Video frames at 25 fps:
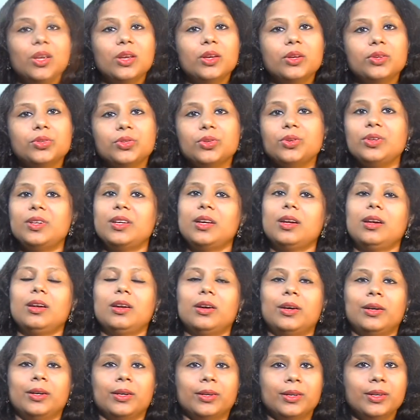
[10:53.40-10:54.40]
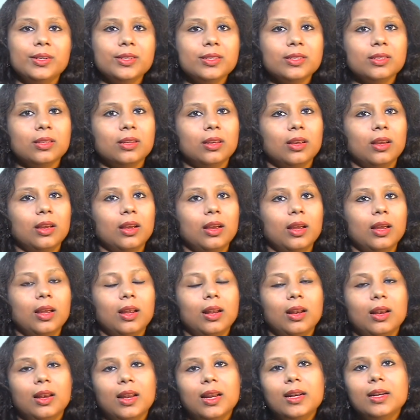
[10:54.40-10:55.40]
So dear learners,
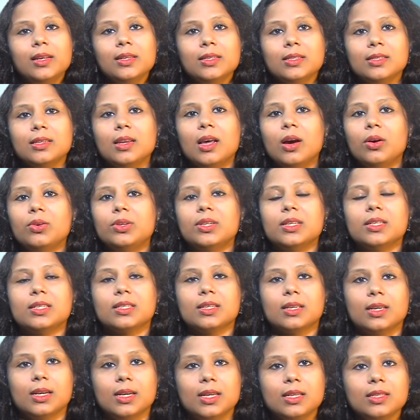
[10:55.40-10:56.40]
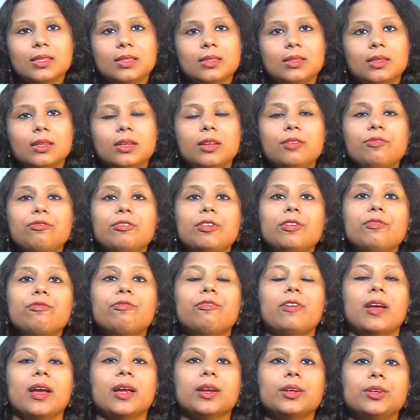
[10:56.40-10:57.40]
let us now discuss the different
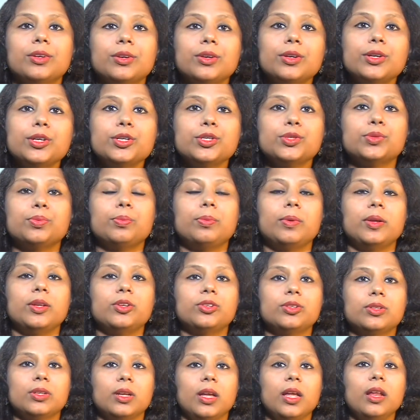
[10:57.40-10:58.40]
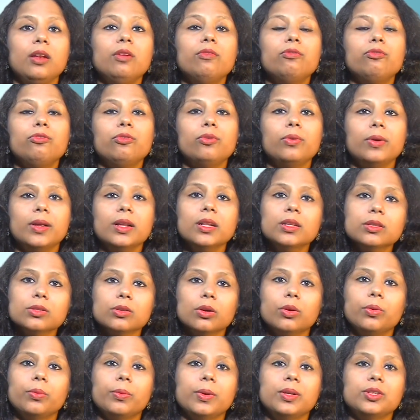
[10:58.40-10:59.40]
factors which influence
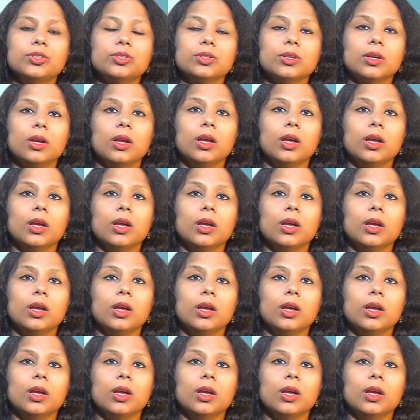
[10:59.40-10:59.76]
or which